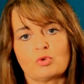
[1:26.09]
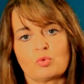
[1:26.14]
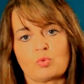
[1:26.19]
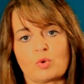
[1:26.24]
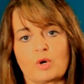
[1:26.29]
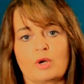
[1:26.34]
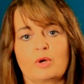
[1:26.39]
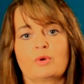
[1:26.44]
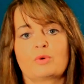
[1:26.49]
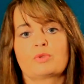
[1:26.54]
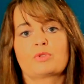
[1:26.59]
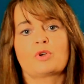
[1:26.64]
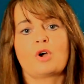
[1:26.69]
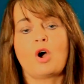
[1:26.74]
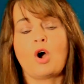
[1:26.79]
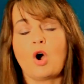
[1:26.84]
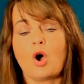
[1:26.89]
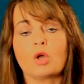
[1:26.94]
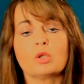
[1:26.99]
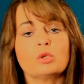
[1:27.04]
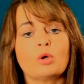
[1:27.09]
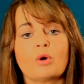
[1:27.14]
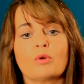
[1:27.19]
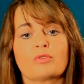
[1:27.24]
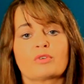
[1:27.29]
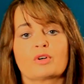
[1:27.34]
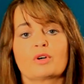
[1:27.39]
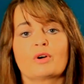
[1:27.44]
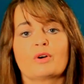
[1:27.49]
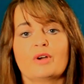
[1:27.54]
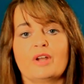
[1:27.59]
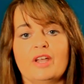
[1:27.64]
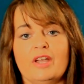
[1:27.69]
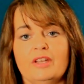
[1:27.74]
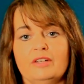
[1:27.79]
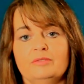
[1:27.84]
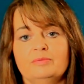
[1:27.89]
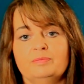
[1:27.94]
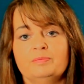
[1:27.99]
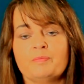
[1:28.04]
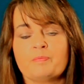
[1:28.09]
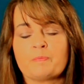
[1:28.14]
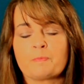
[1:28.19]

growth all over her head.